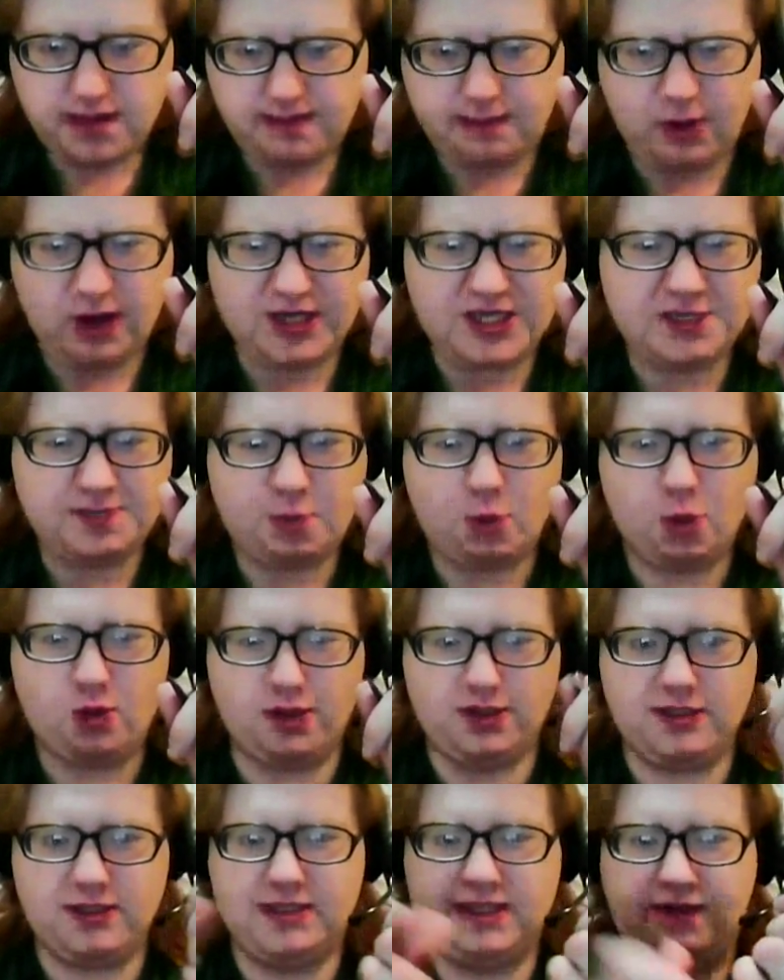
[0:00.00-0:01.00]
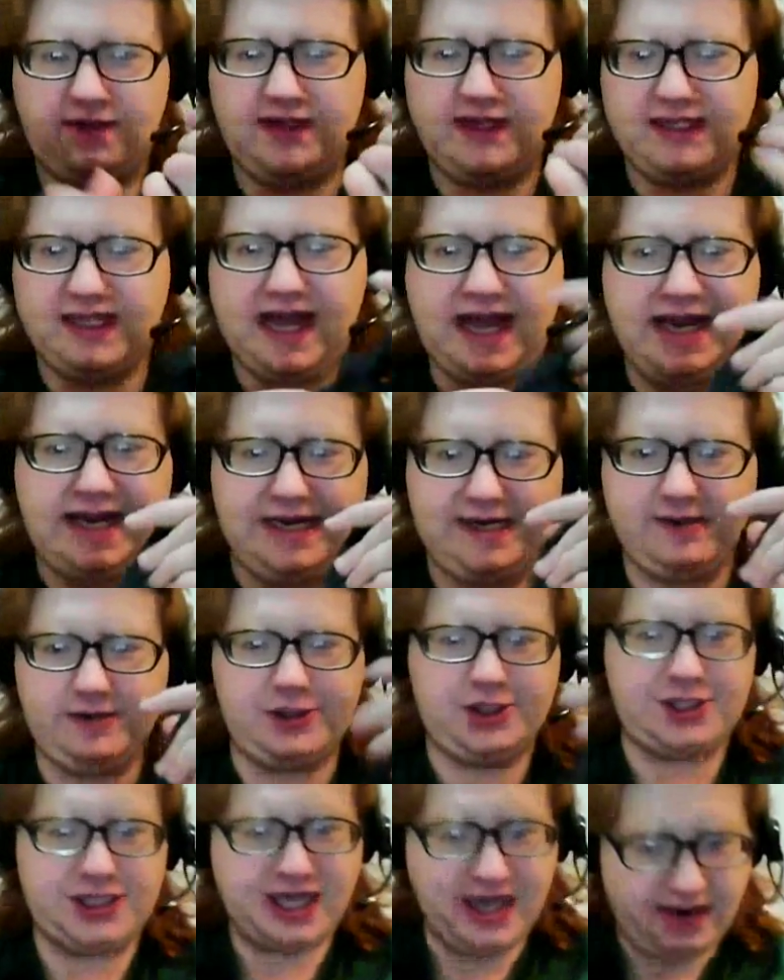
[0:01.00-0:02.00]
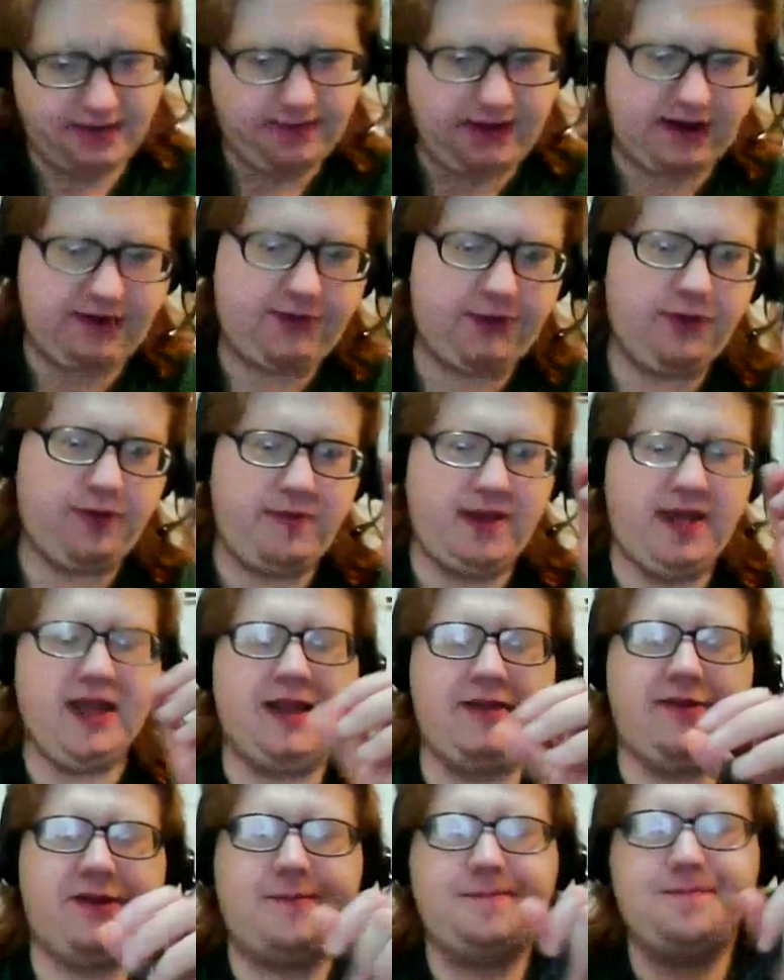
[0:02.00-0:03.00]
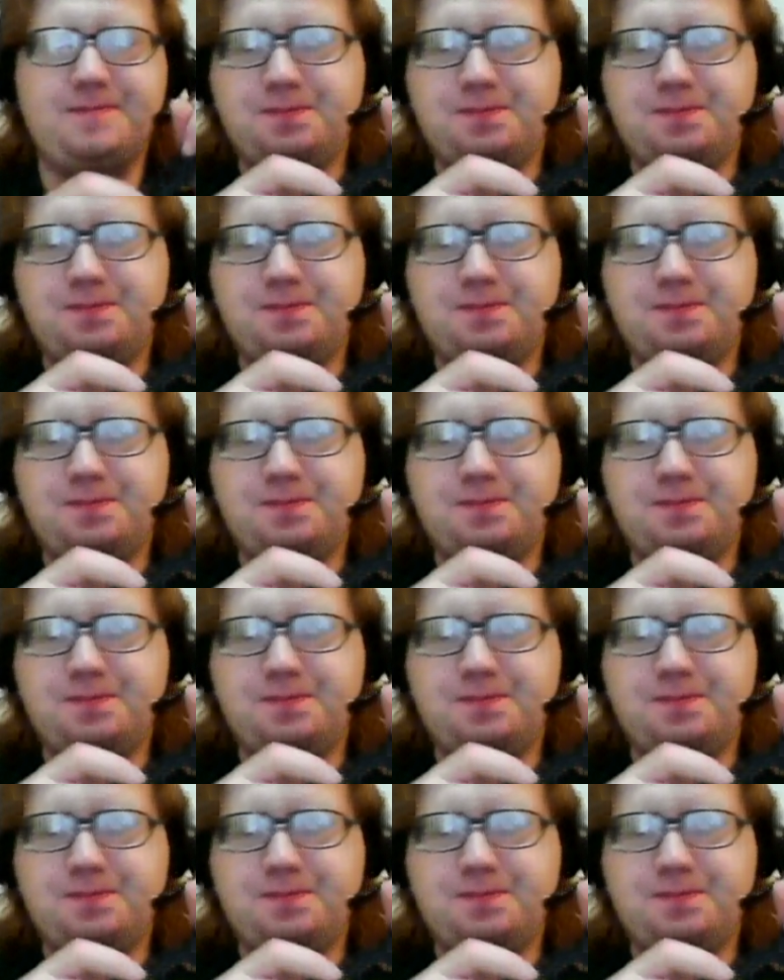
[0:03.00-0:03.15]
press board and stuff like that, and it'll just cut right through the middle of it.